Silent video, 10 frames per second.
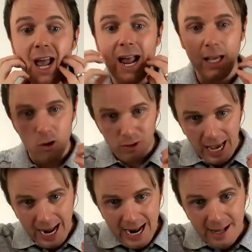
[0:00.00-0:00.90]
and you
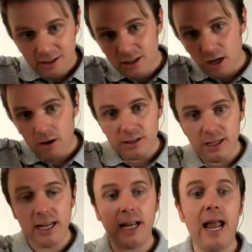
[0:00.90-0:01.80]
can start
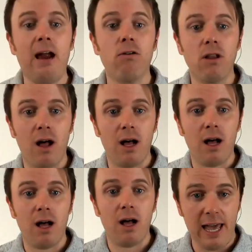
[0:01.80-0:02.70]
seeing hair loss
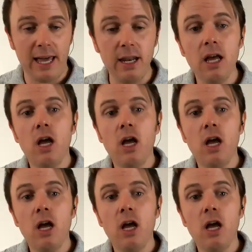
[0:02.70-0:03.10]
on the head